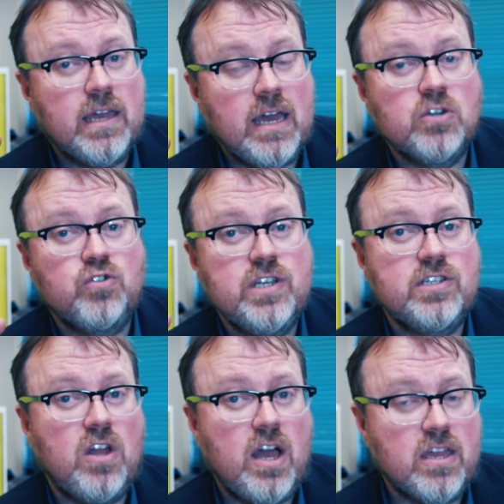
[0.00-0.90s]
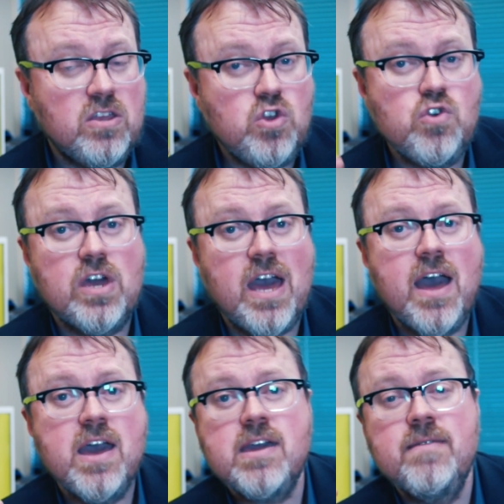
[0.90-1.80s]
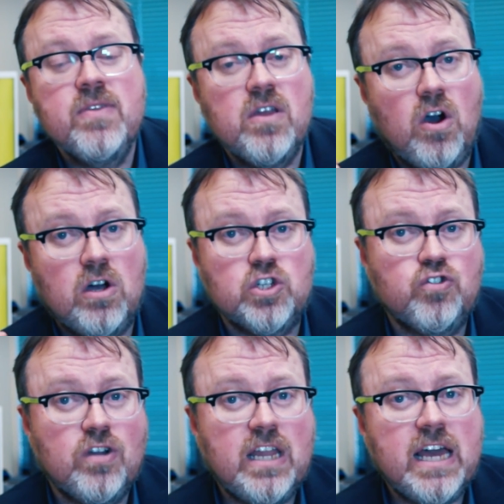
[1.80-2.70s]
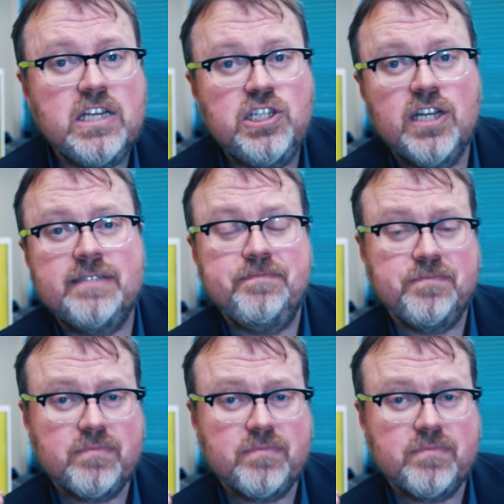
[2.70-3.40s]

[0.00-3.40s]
countries like UK, Australasia,